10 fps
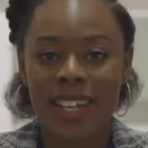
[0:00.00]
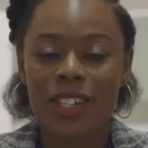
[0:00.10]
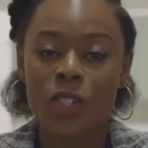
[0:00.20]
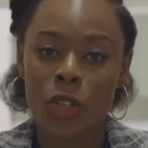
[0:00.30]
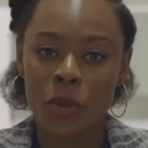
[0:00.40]

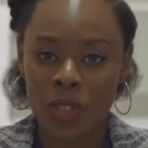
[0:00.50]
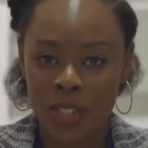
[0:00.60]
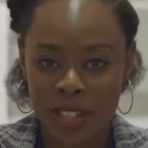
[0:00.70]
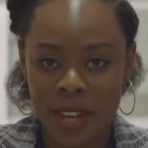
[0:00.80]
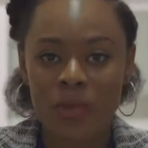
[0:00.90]
So sewer
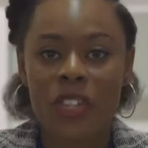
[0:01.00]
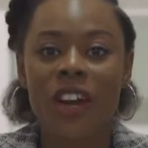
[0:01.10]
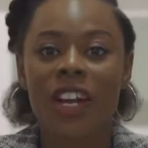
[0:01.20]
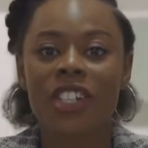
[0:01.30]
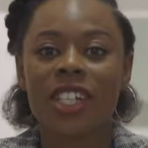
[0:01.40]
systems are
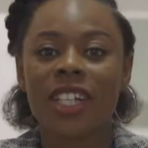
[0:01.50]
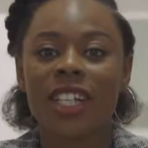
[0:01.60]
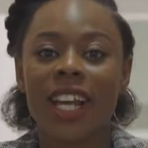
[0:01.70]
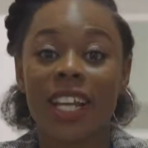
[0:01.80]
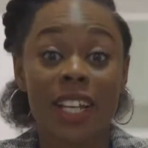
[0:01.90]
actually
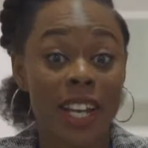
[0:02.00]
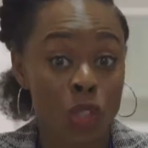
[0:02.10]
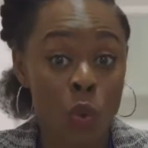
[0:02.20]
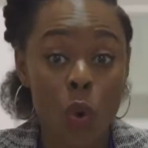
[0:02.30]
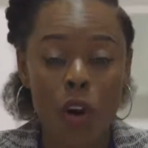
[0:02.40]
like a
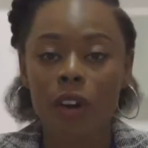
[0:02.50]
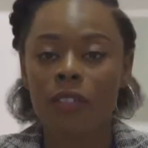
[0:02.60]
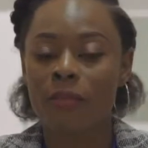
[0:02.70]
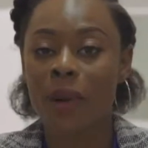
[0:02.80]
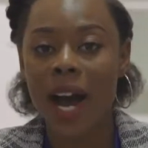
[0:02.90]
network
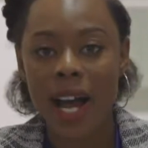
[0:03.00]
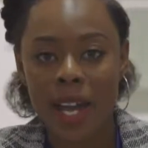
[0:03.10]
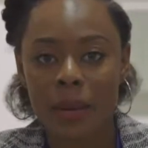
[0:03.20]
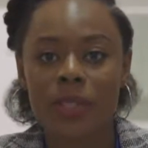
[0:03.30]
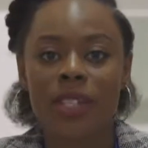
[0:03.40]
of
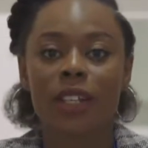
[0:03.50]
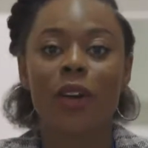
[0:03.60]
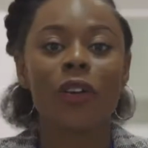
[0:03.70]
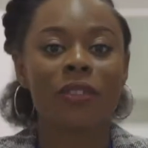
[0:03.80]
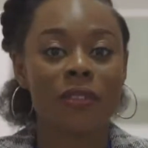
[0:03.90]
pipes that
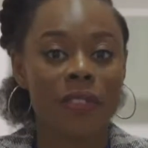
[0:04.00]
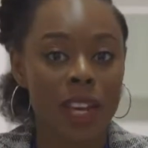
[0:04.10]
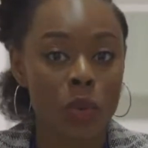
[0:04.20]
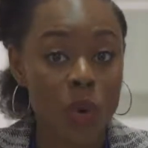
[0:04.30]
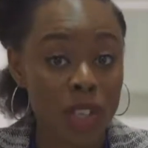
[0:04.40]

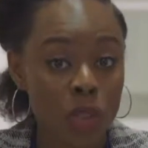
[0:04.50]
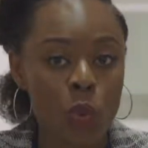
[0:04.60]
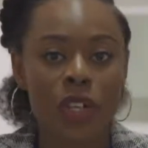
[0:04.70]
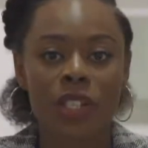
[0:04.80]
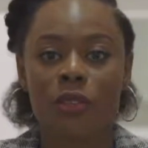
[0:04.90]
convey
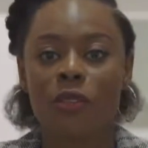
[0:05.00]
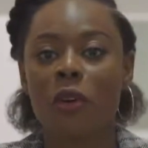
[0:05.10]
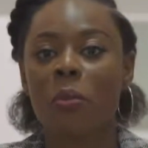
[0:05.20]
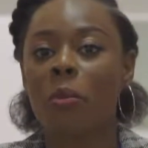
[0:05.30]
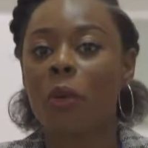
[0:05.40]
wastewater
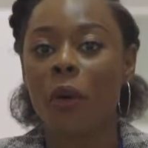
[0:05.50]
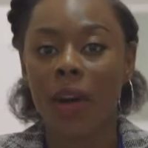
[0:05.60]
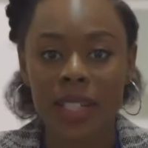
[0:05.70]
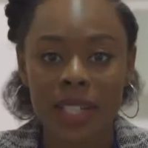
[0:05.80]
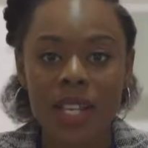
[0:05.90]
from a
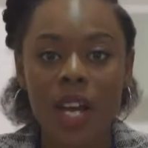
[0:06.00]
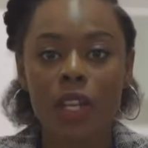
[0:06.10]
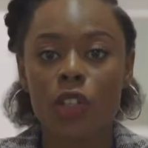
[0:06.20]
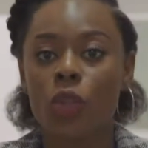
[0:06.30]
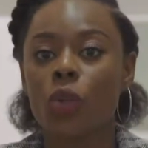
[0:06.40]
point
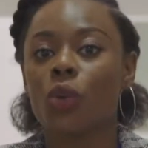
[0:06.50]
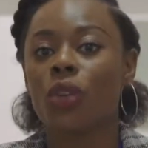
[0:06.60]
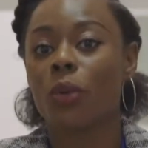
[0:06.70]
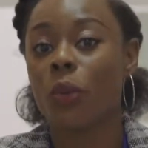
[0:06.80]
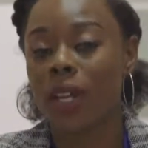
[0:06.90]
to
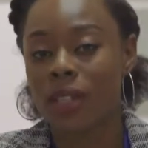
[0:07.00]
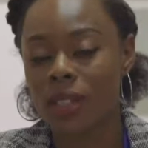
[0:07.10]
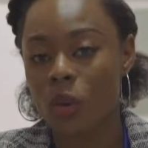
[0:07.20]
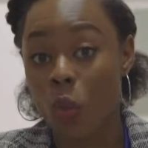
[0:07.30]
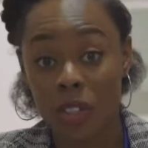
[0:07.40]
the
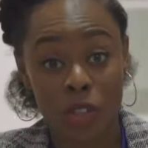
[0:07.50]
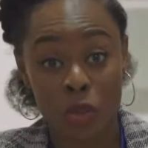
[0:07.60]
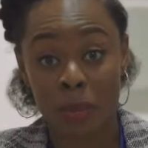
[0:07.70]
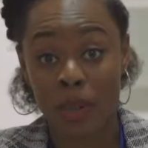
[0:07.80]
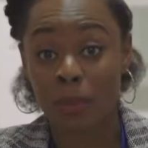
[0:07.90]
wastewater
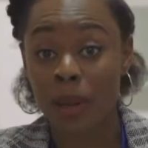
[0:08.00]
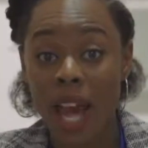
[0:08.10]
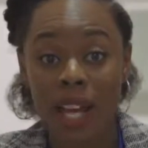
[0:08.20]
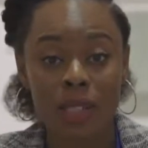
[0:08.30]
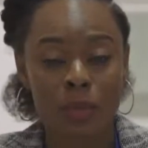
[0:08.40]
treatment
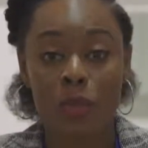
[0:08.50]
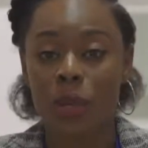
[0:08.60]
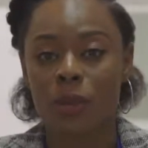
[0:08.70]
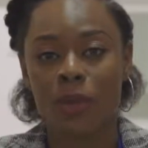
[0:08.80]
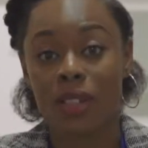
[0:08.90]
plant before
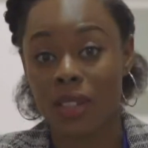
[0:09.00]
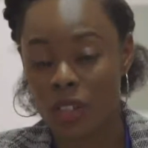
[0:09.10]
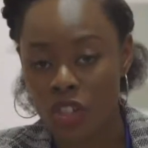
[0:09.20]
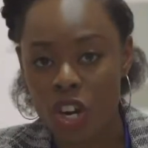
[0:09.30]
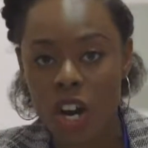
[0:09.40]
it's been
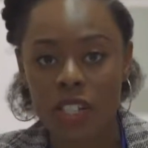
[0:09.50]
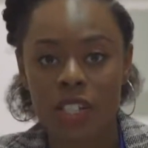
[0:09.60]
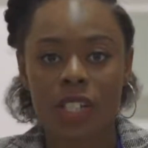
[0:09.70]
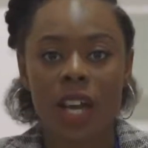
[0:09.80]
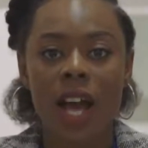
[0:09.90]

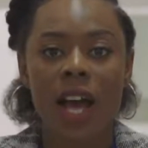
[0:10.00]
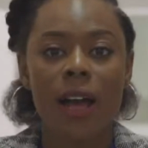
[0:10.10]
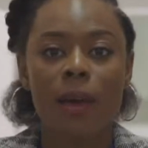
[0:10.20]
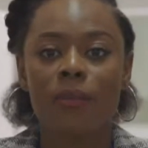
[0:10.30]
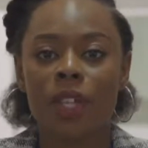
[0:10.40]
discharged.
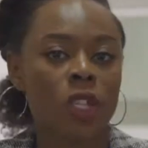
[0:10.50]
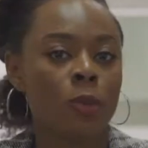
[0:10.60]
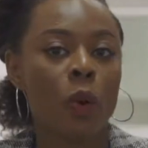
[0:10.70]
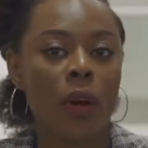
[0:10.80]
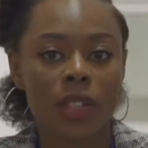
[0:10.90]
These
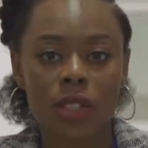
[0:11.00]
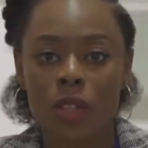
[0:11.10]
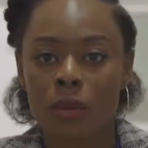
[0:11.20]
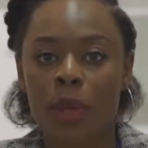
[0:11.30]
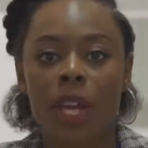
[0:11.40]
points
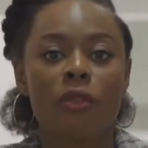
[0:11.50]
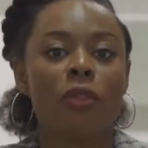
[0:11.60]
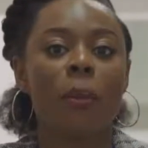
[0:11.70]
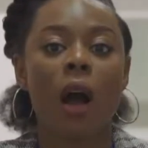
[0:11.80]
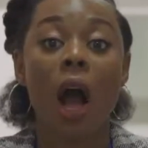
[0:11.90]
could be
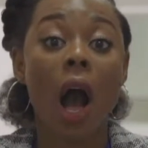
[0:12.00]
from our